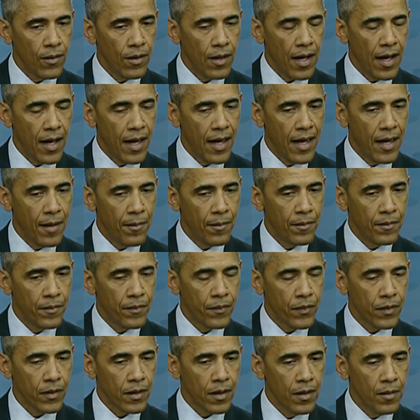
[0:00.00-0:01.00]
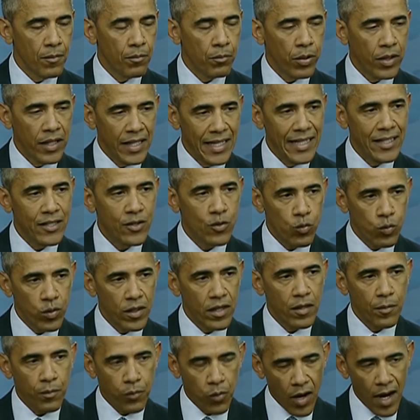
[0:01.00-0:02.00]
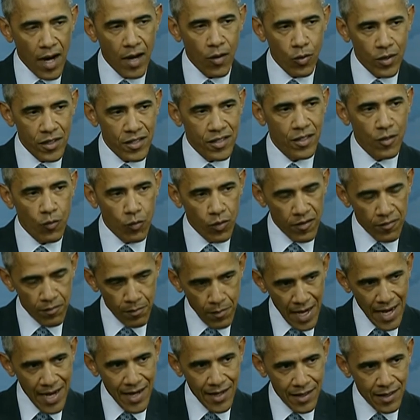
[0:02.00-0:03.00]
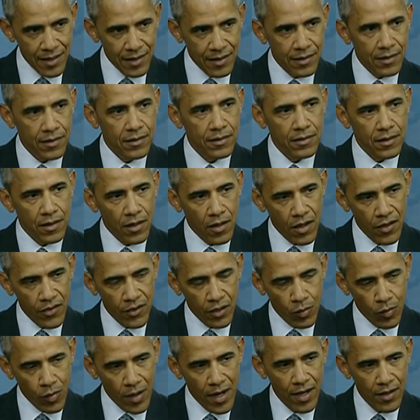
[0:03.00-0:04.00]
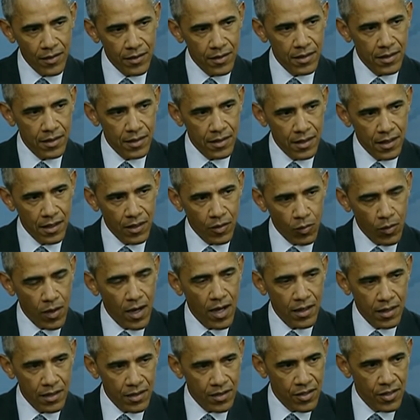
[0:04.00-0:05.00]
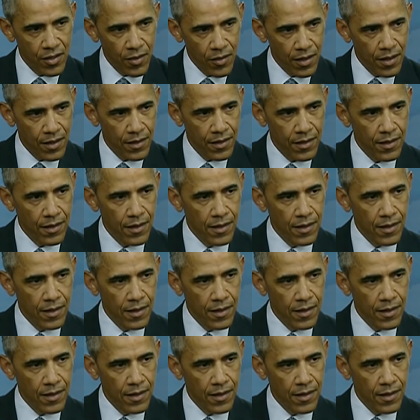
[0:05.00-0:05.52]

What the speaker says: I am pleased with the progress that we've made on the ground in Iraq and Syria.